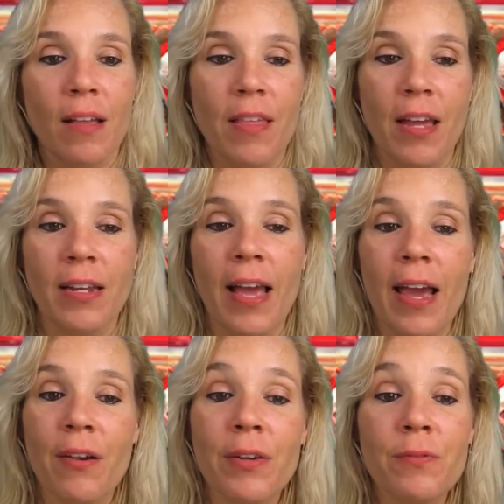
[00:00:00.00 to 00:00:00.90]
Then
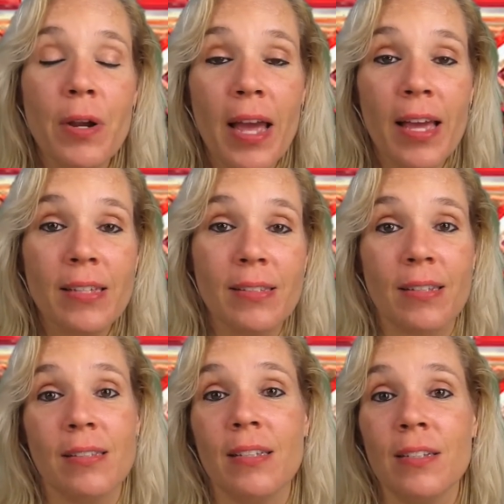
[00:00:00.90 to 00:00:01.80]
Arin Ray,
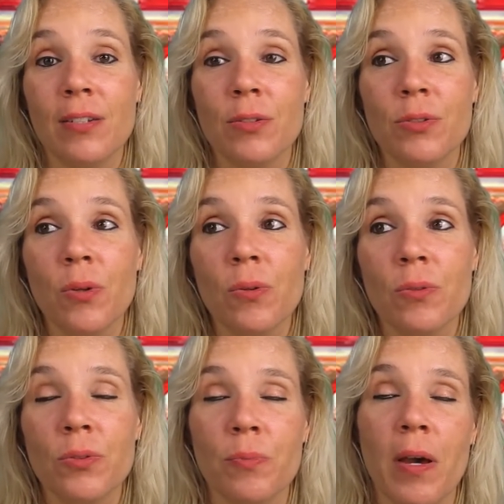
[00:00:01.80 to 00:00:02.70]
16 years
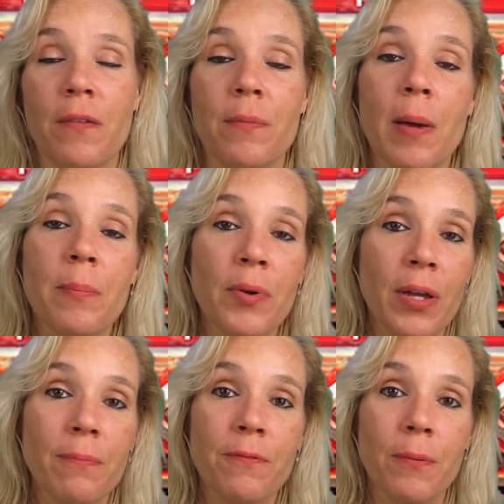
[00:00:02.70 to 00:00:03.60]
old. You might remember
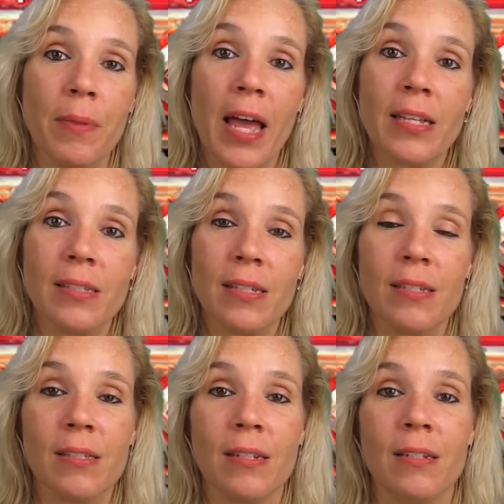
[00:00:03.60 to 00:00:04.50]
him from last
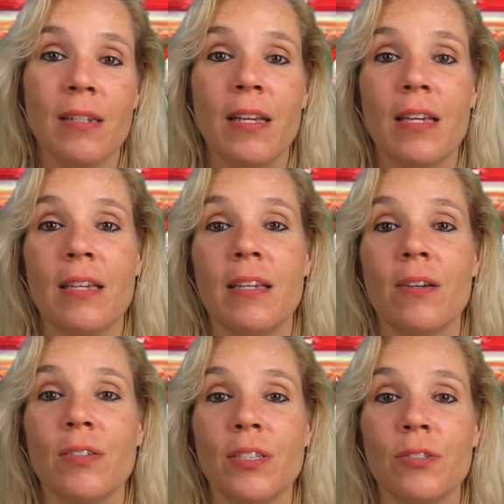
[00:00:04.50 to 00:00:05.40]
season. He
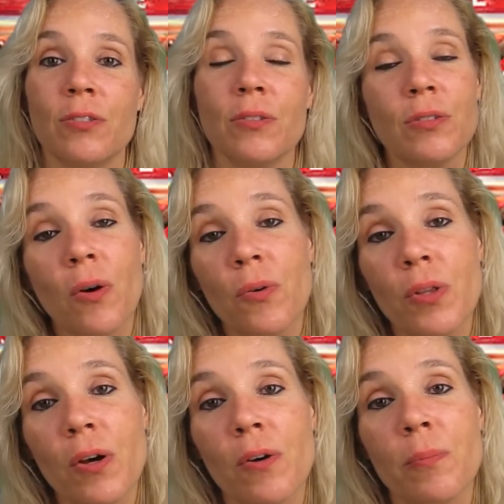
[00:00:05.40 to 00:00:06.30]
auditioned
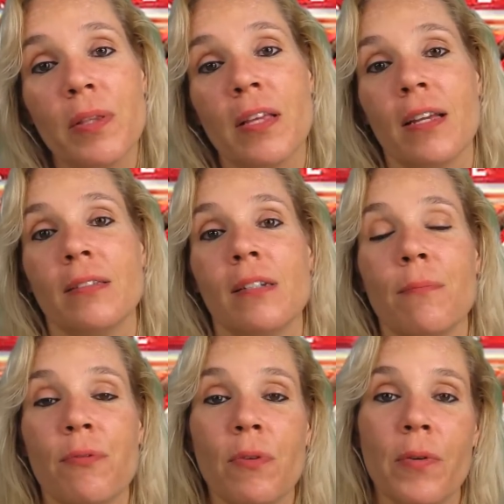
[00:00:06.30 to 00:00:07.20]
solo, but they ended
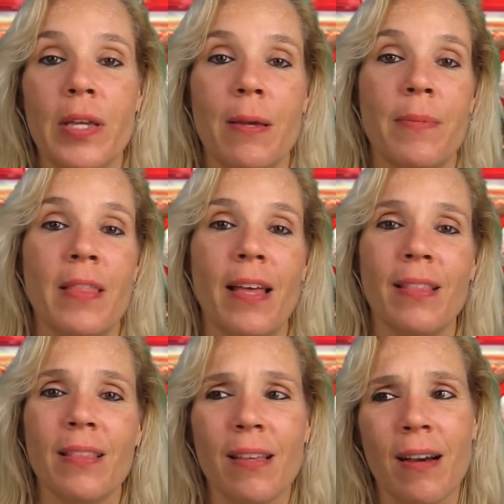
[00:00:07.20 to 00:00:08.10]
up throwing him in that
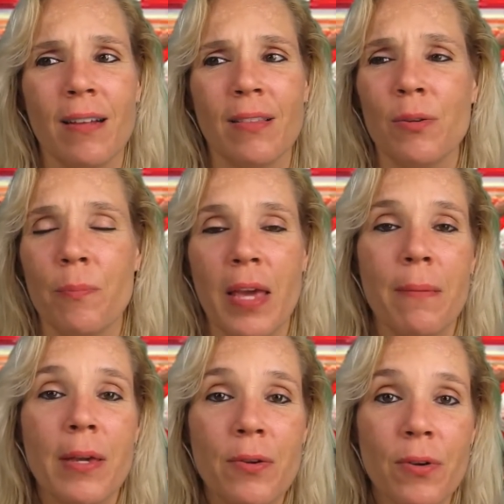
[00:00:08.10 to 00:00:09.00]
uh, little
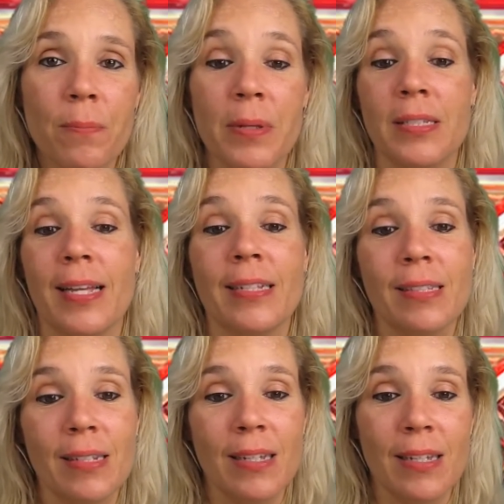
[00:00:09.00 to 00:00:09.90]
baby group,
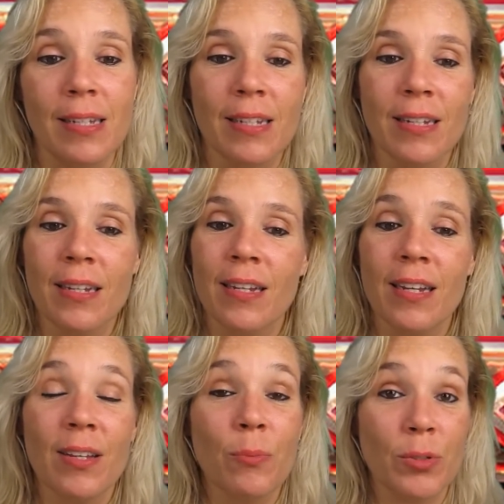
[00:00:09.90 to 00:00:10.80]
Intensity,
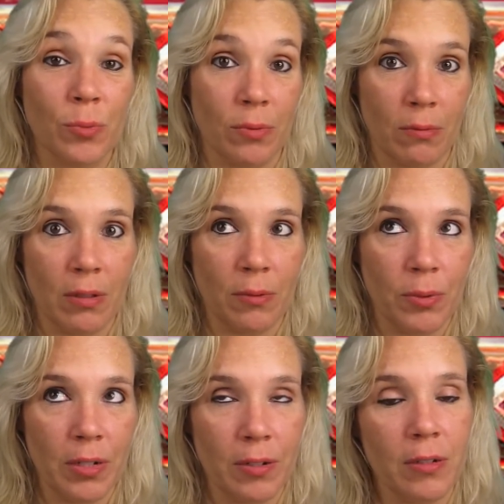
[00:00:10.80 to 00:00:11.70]
which was really
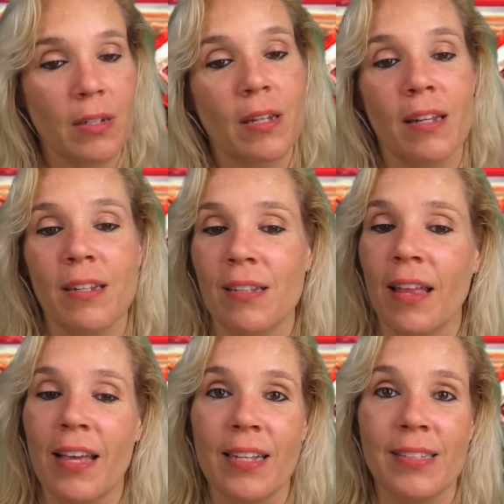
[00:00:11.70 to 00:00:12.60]
weird. I didn't
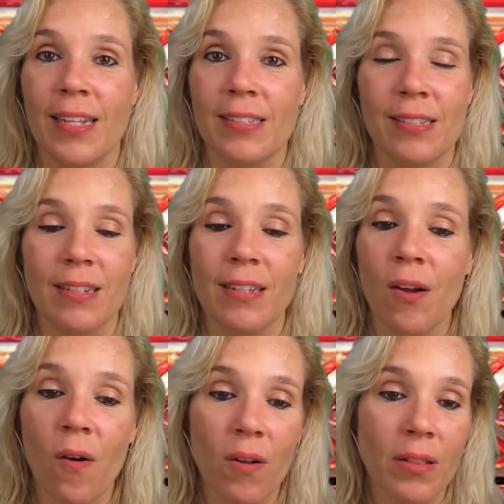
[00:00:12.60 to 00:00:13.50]
like Intensity at
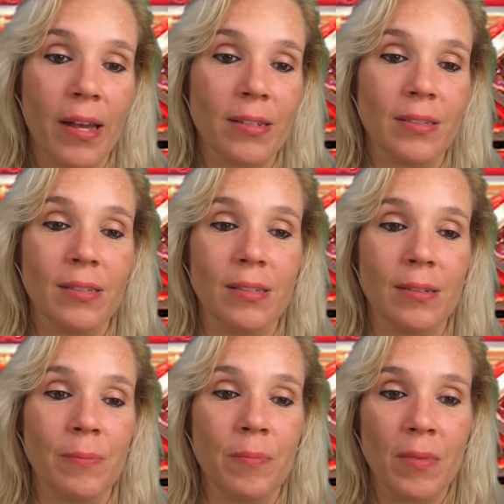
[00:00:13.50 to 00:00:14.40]
all last
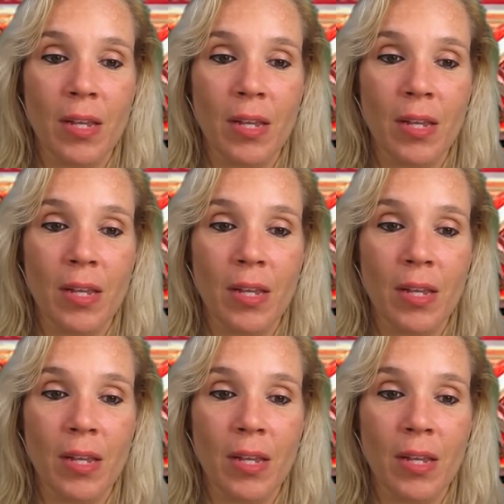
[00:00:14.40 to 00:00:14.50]
season.